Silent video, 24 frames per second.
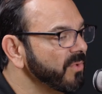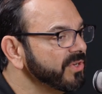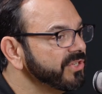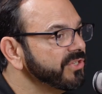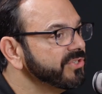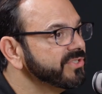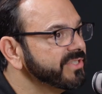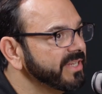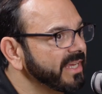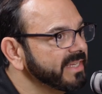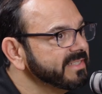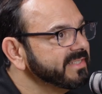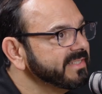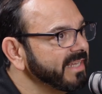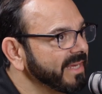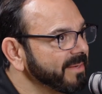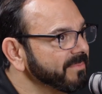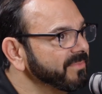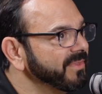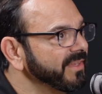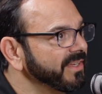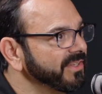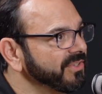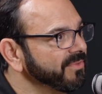When you say
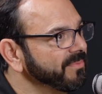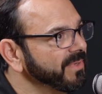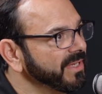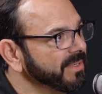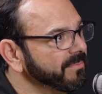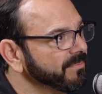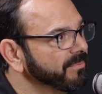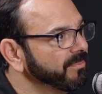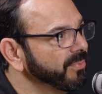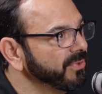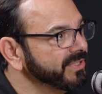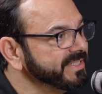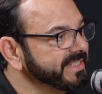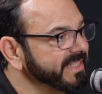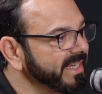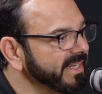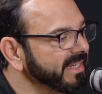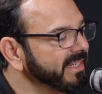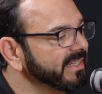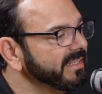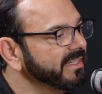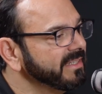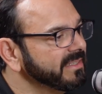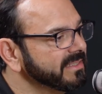same thing, you mean
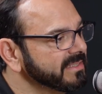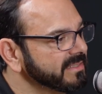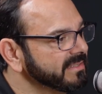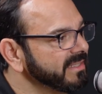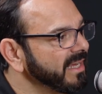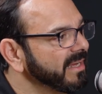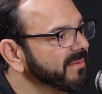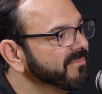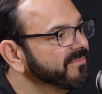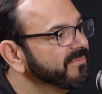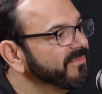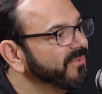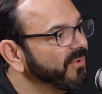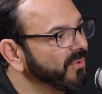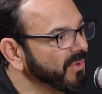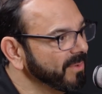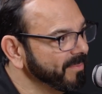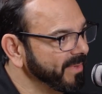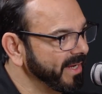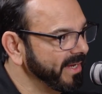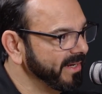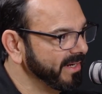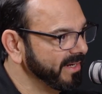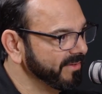presented in the same
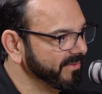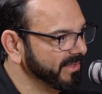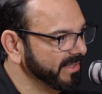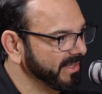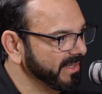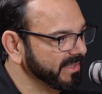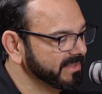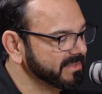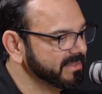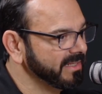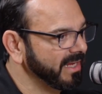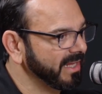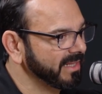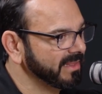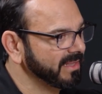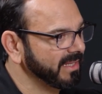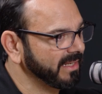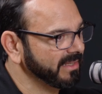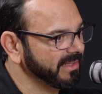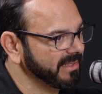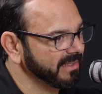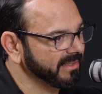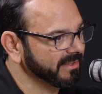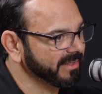format every day. It's not
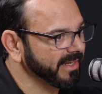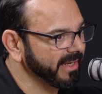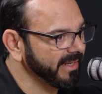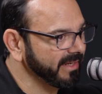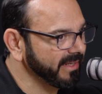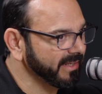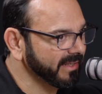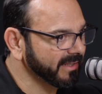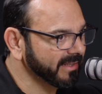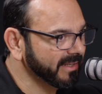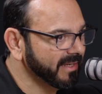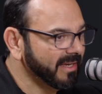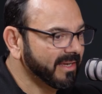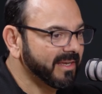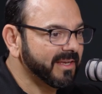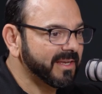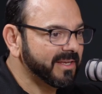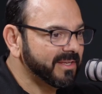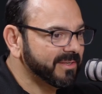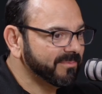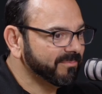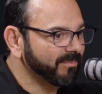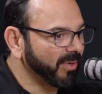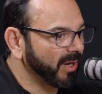that they're getting
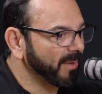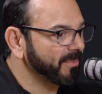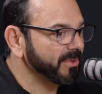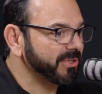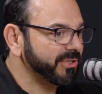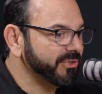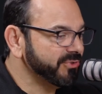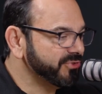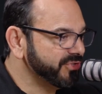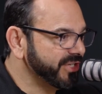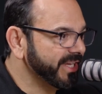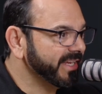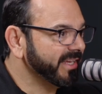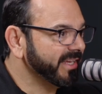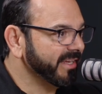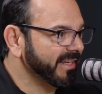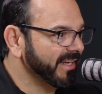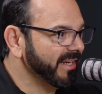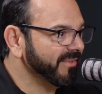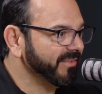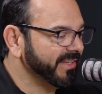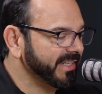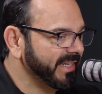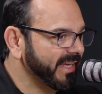barbecue chicken
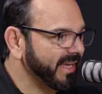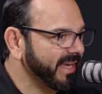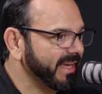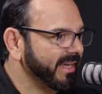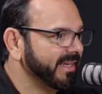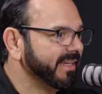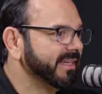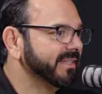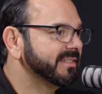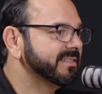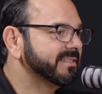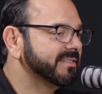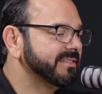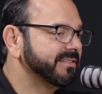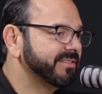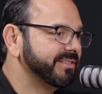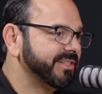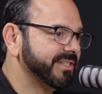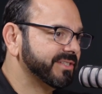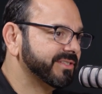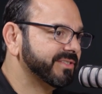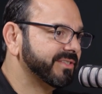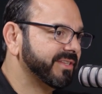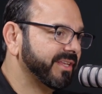every day. It's
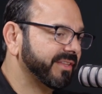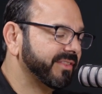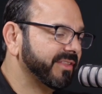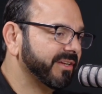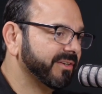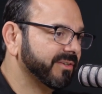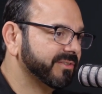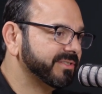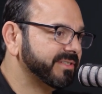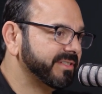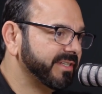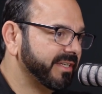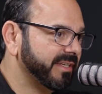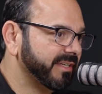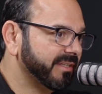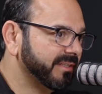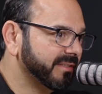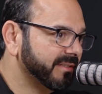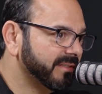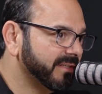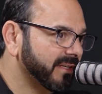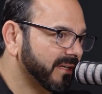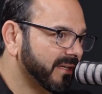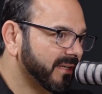just that they're
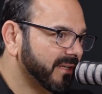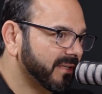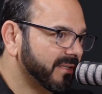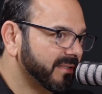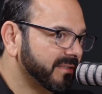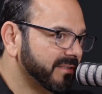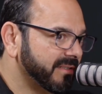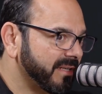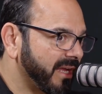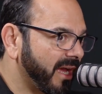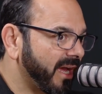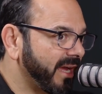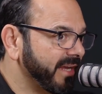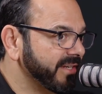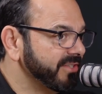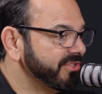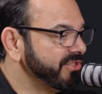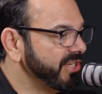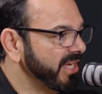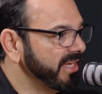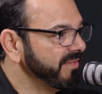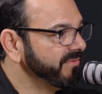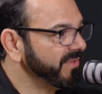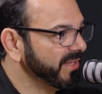seeing 9
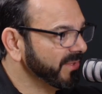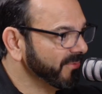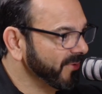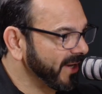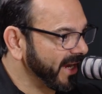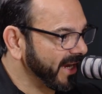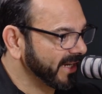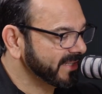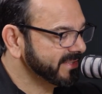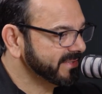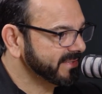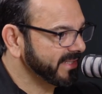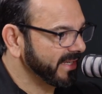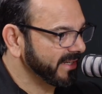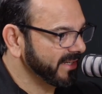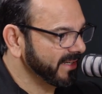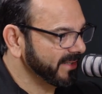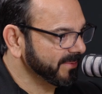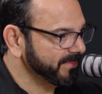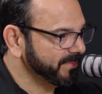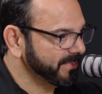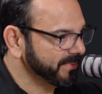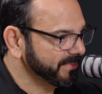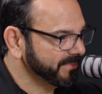chafing racks set
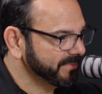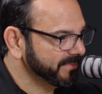up